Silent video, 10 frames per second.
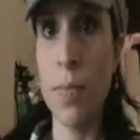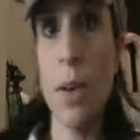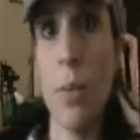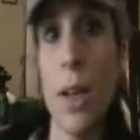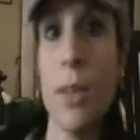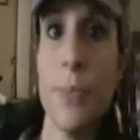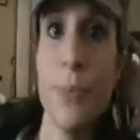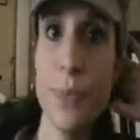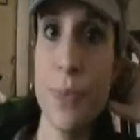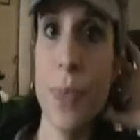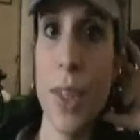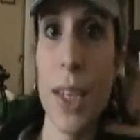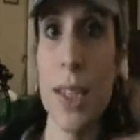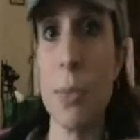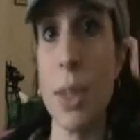Well,
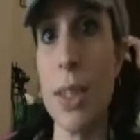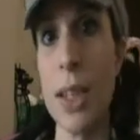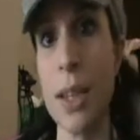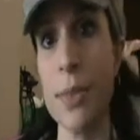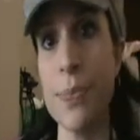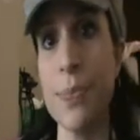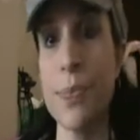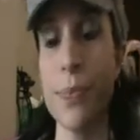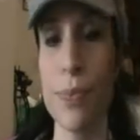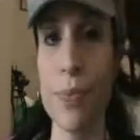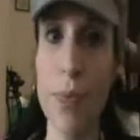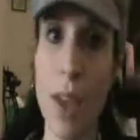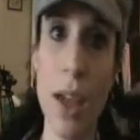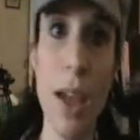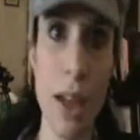it's Monday,
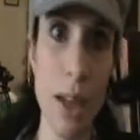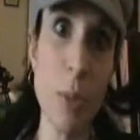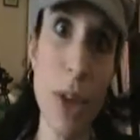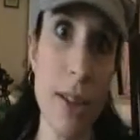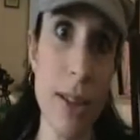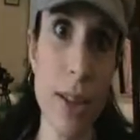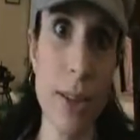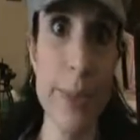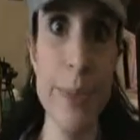and I'm renting.